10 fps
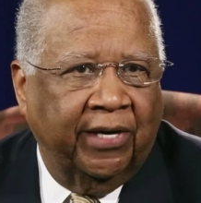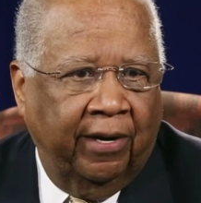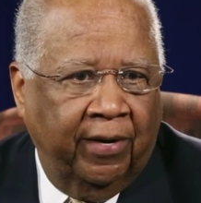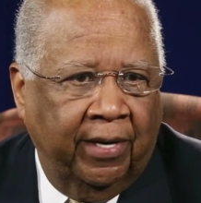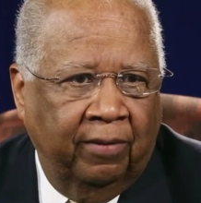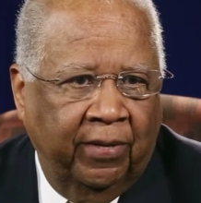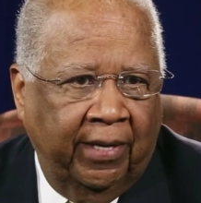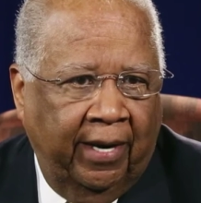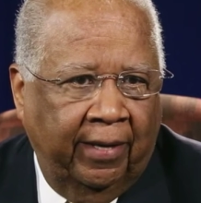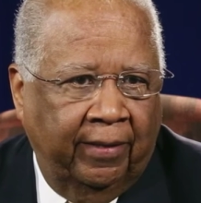area. We
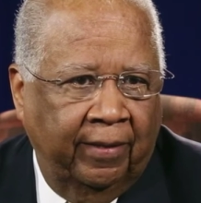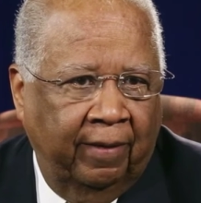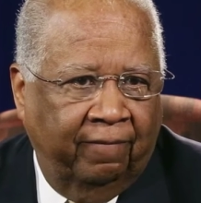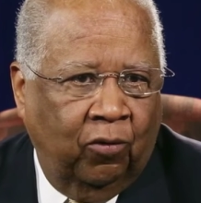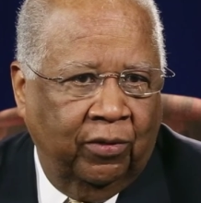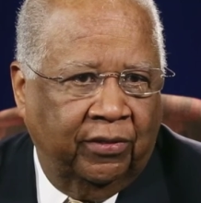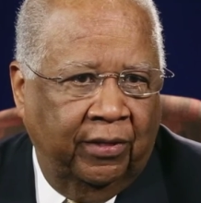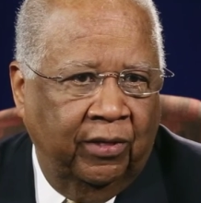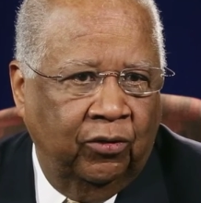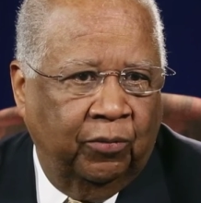had, of course, the
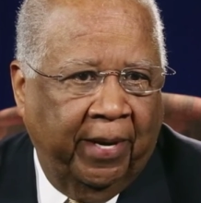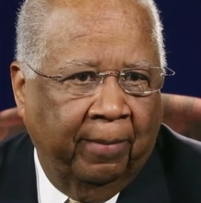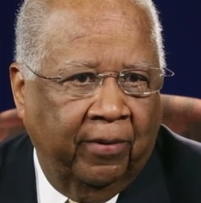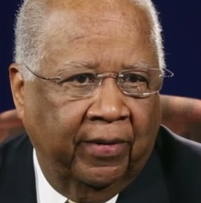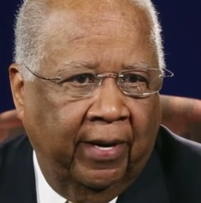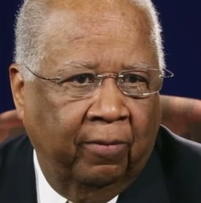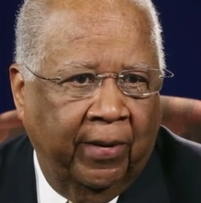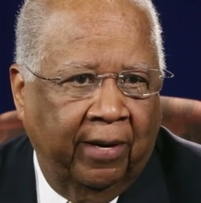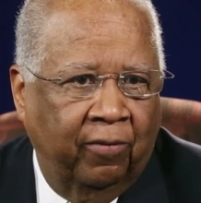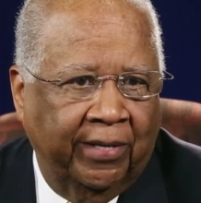newspaper there.
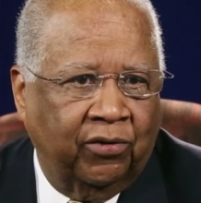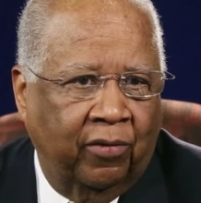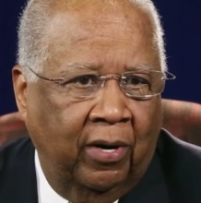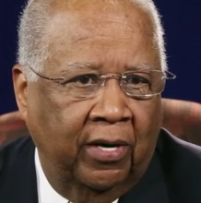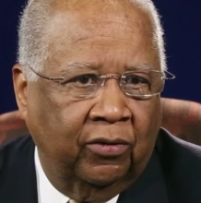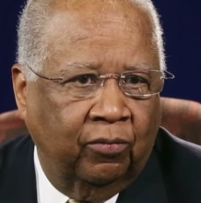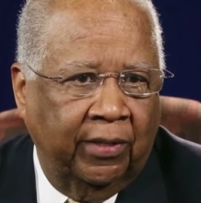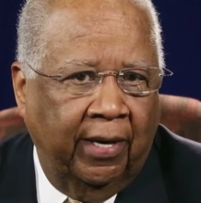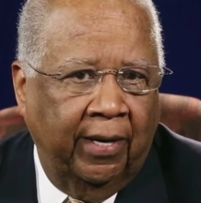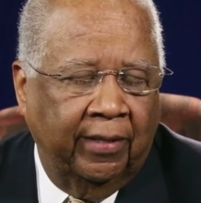We had restaurants.
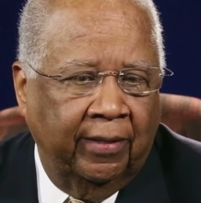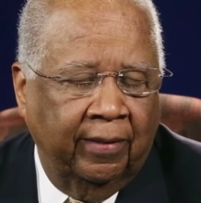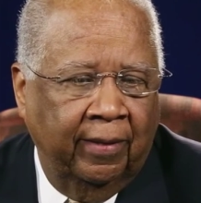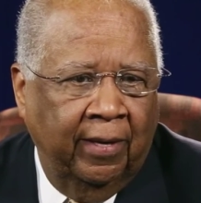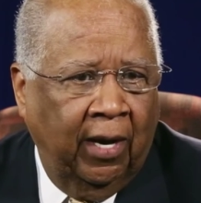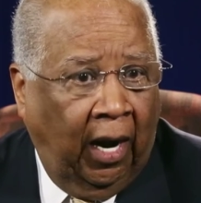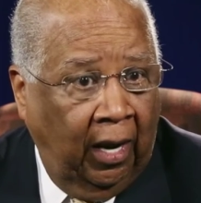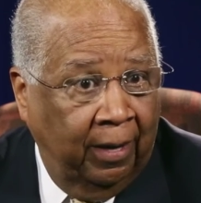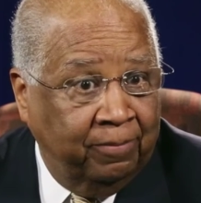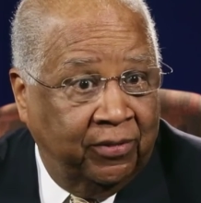We had
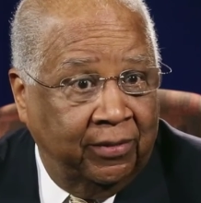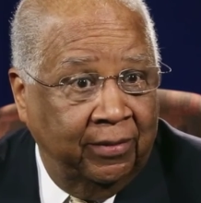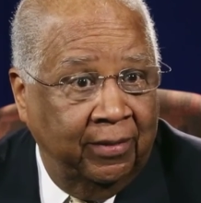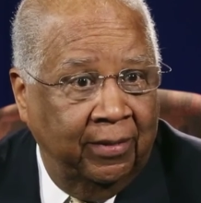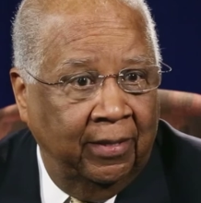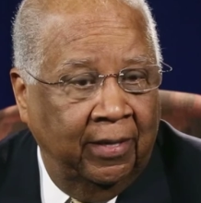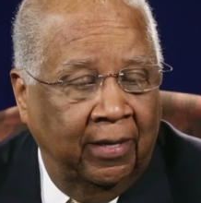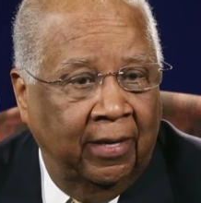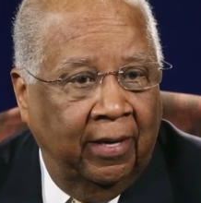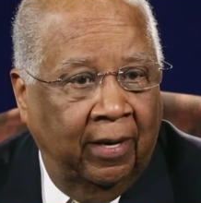clubs.
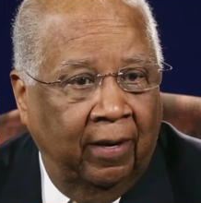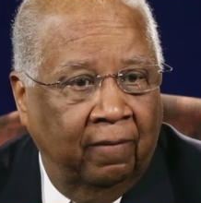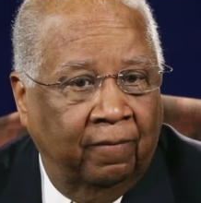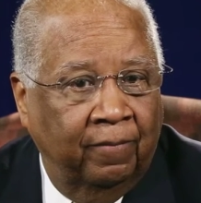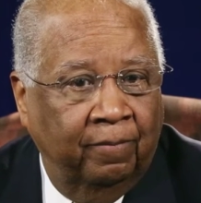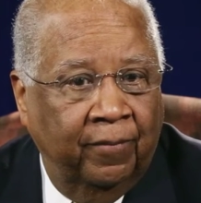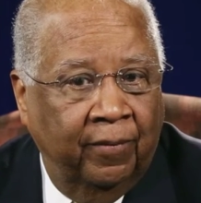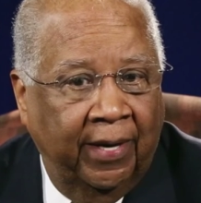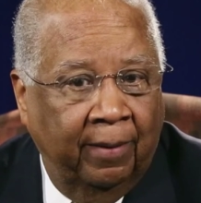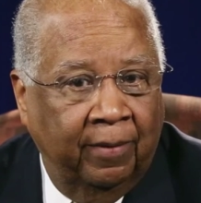
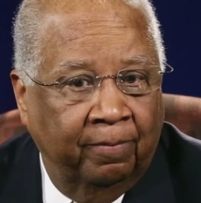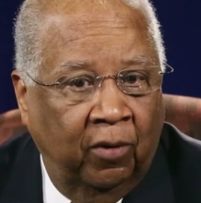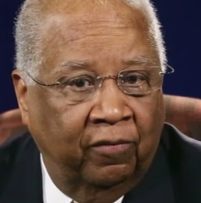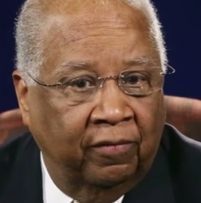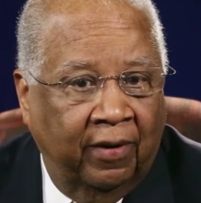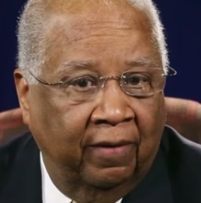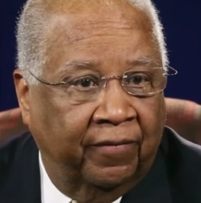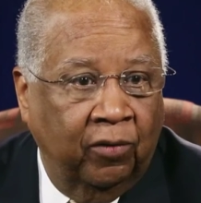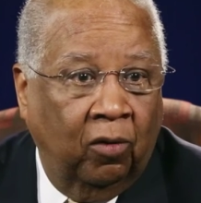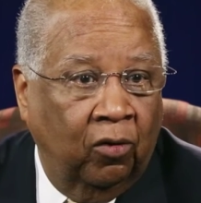We had both of our
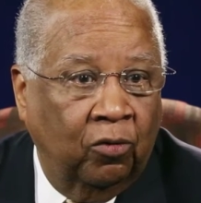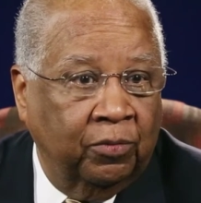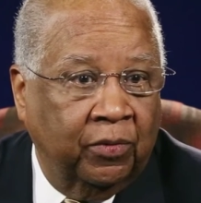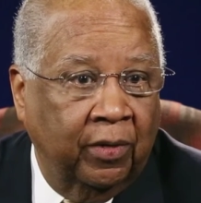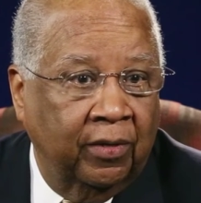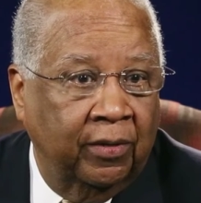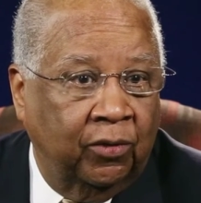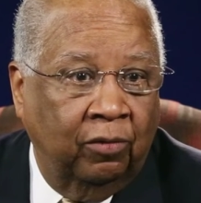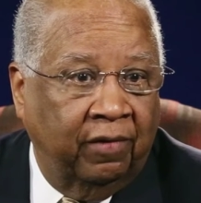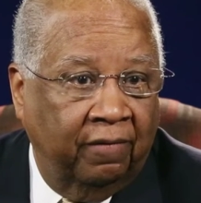funeral homes.
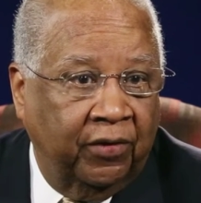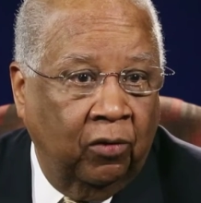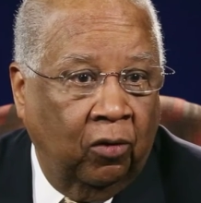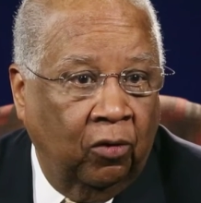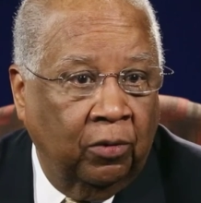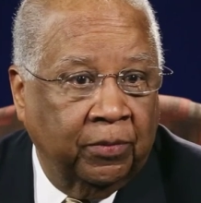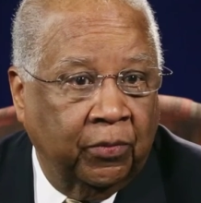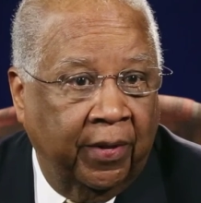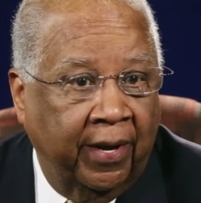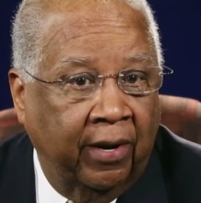Two of our funeral homes
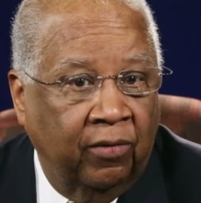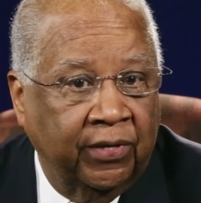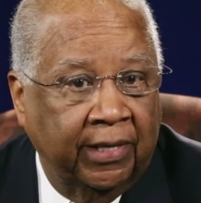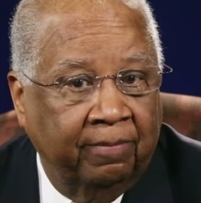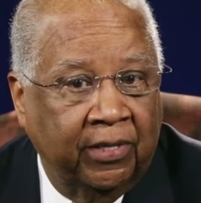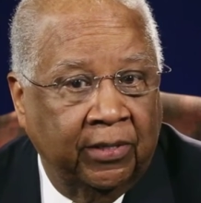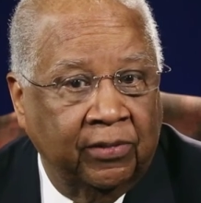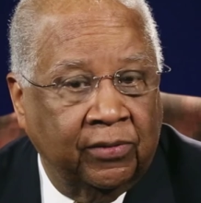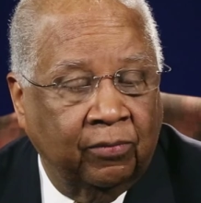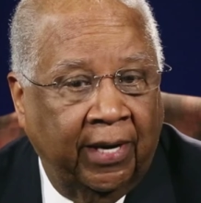were there on Deep
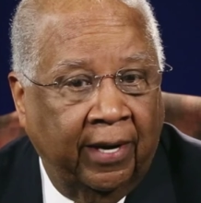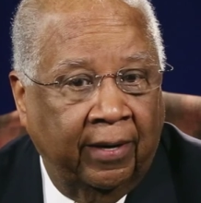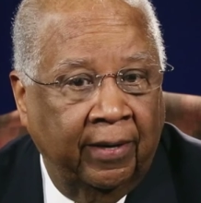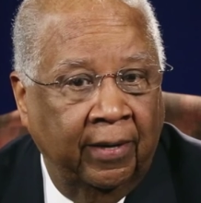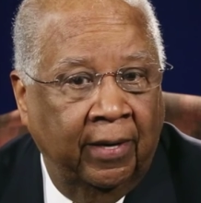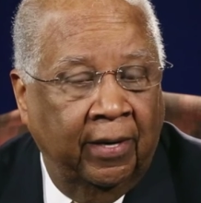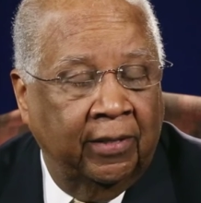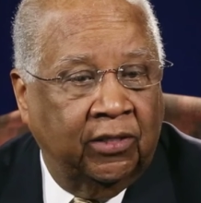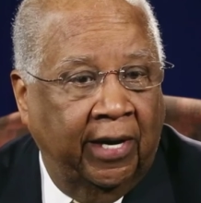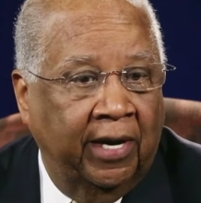Deuce. We had a
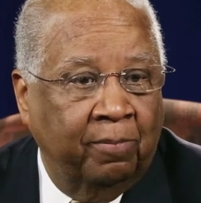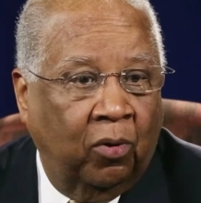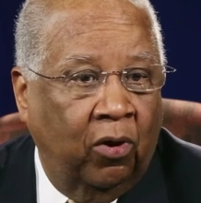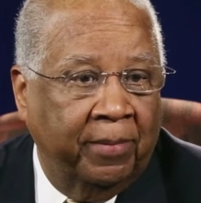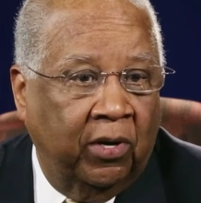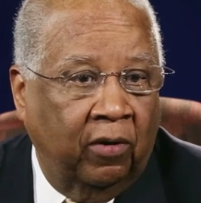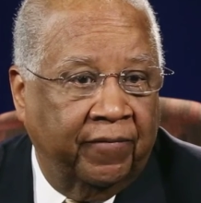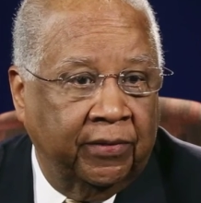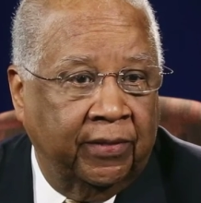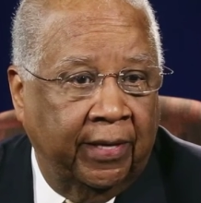state employment
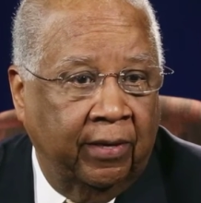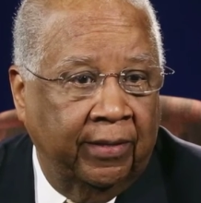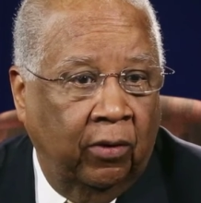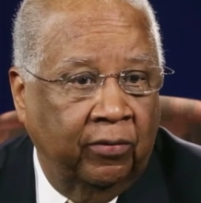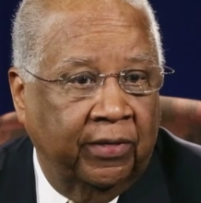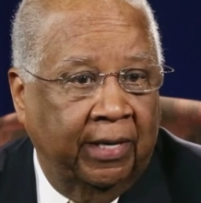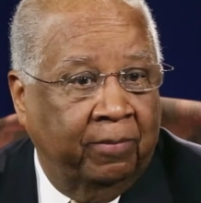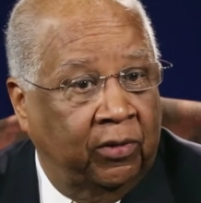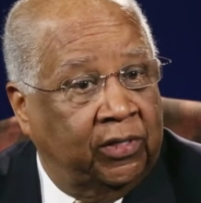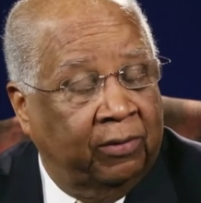office there on Deep
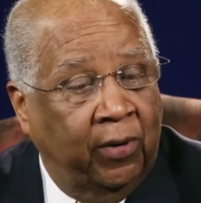Deuce, and